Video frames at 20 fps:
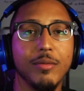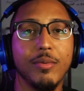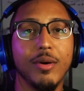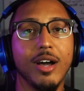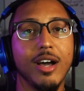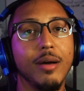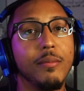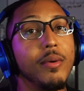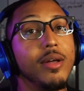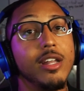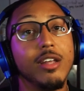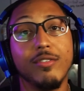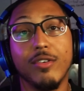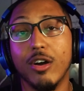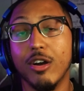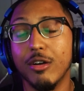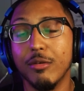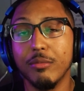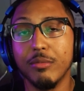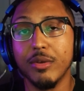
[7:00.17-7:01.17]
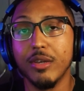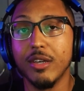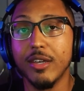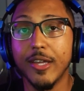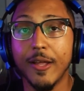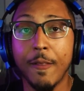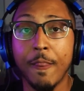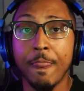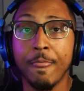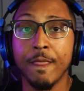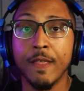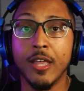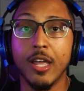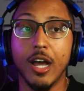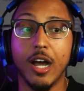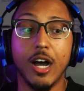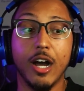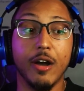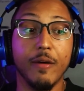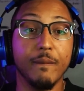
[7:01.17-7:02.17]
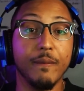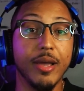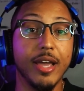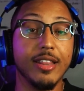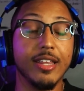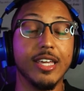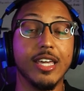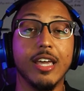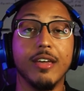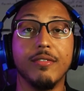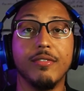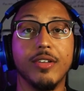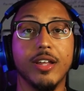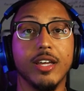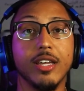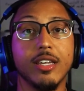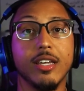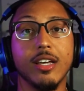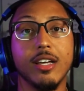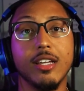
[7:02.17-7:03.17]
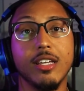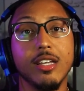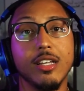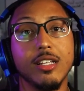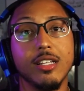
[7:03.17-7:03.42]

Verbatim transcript: hip hop. I love R and B. Um, and they gave like